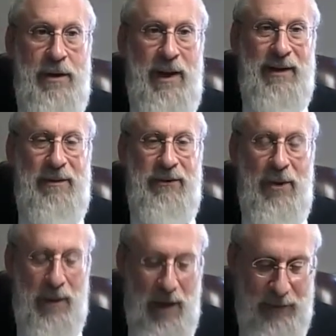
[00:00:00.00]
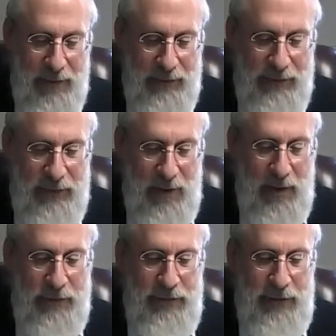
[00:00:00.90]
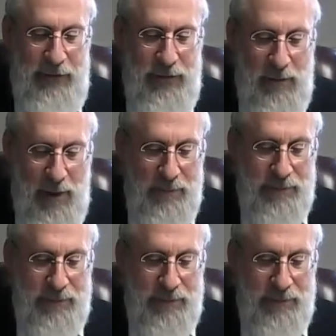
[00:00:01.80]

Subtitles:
not to be samach on this Shittas Ramah.